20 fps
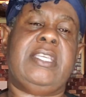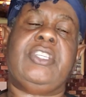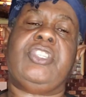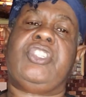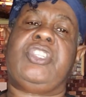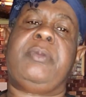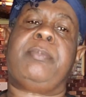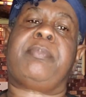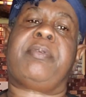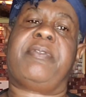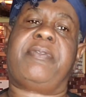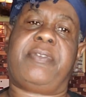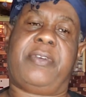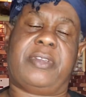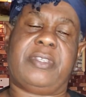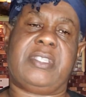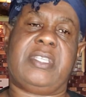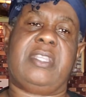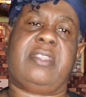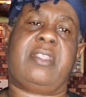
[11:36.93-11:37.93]
She
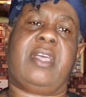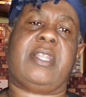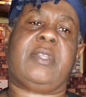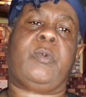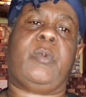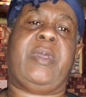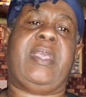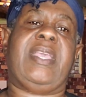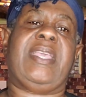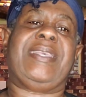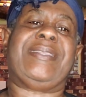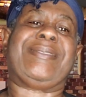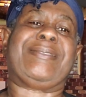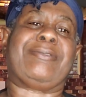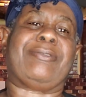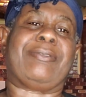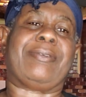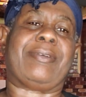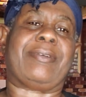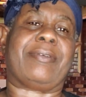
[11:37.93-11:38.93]
prefers it that way. It's
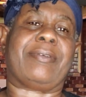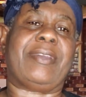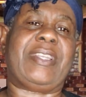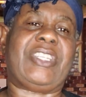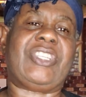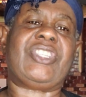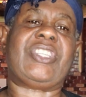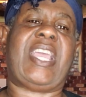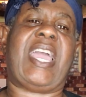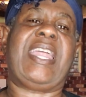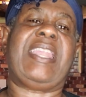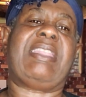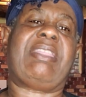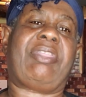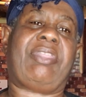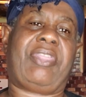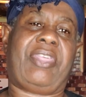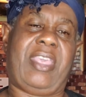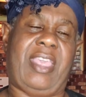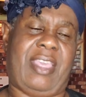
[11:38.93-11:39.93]
rich and
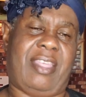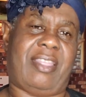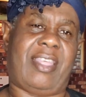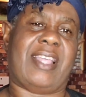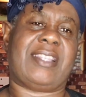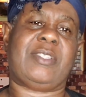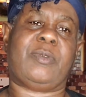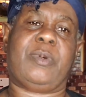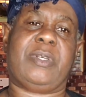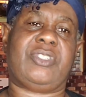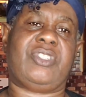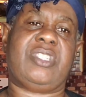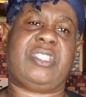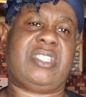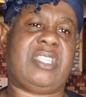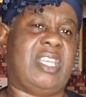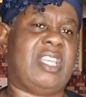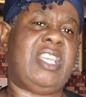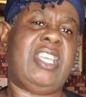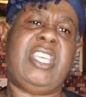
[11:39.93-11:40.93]
thick. That's what she
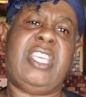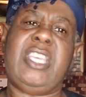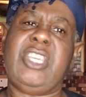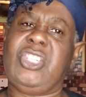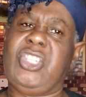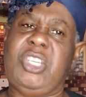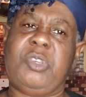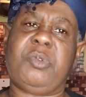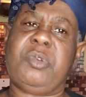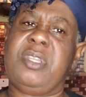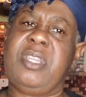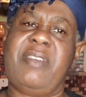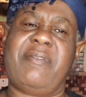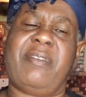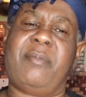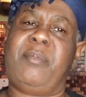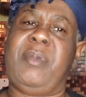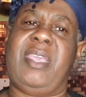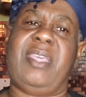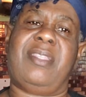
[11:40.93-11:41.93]
said. She would
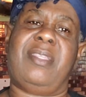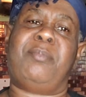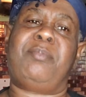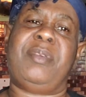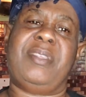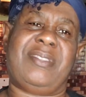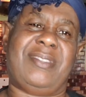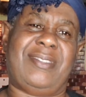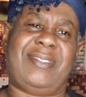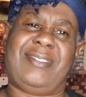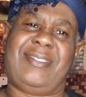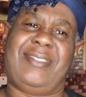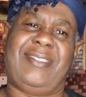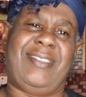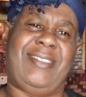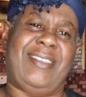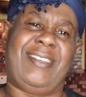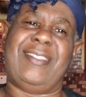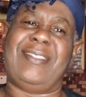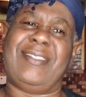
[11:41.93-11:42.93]
never make the Bissy
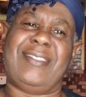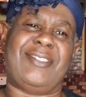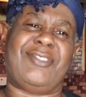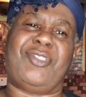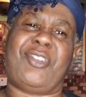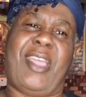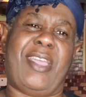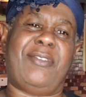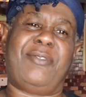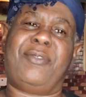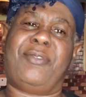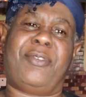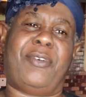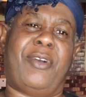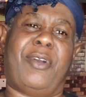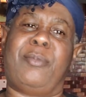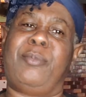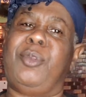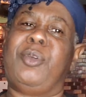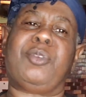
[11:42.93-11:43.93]
tea in the dried
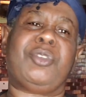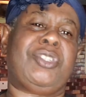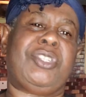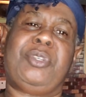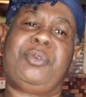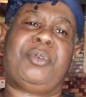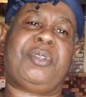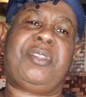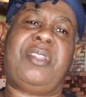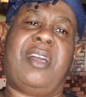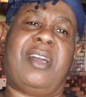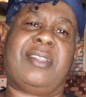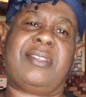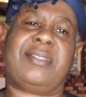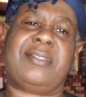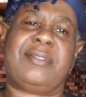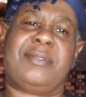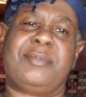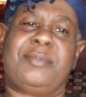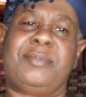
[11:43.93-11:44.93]
form. No, she would not.